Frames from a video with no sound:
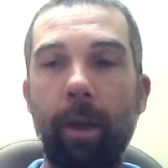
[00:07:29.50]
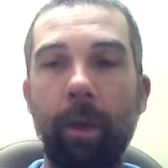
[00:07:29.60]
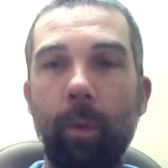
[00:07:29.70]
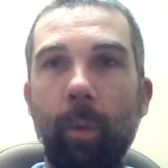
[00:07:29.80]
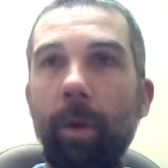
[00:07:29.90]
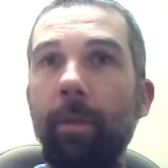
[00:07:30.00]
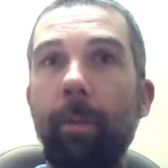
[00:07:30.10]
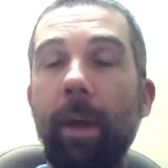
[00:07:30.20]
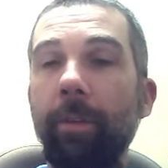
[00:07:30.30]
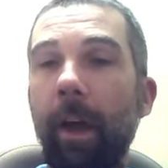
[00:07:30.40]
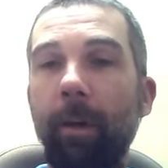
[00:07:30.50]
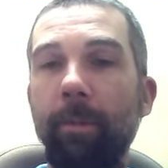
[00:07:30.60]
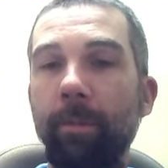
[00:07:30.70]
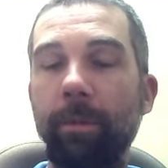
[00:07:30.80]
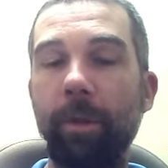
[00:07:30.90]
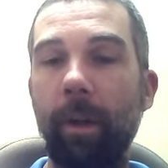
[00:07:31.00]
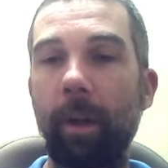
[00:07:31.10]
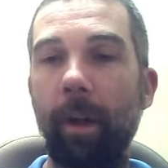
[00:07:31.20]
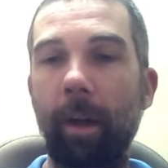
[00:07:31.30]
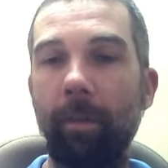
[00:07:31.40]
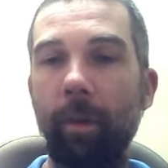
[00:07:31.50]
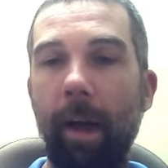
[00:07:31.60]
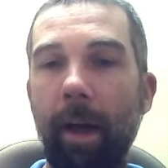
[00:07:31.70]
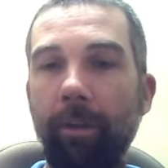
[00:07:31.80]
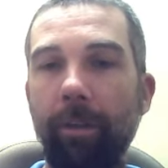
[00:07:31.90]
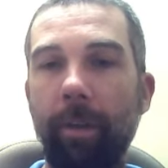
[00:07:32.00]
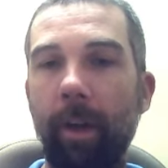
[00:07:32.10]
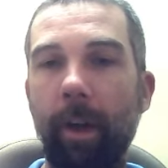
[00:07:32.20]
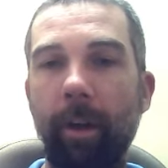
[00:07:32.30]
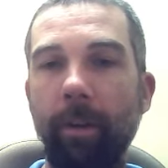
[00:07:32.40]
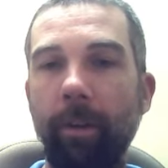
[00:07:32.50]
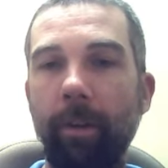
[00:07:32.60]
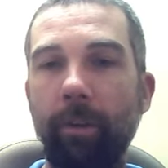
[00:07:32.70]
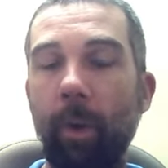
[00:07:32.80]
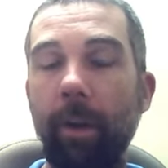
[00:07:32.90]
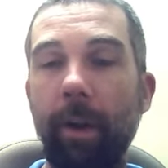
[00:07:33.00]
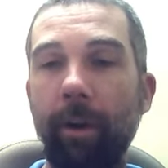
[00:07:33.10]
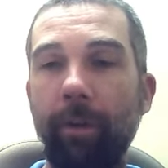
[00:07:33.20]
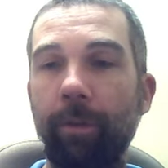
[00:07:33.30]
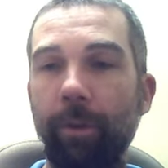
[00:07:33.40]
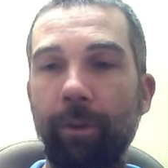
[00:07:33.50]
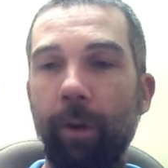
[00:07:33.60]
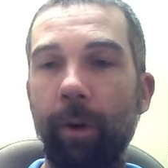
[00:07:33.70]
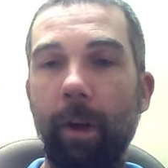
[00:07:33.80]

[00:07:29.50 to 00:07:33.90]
one of the best albums of the last uh, 20 years for sure.